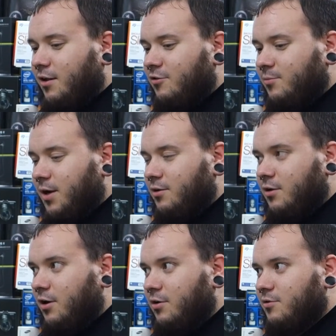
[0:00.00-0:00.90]
I'm like,
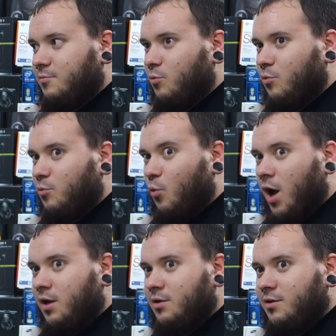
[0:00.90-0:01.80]
"No, it's what?"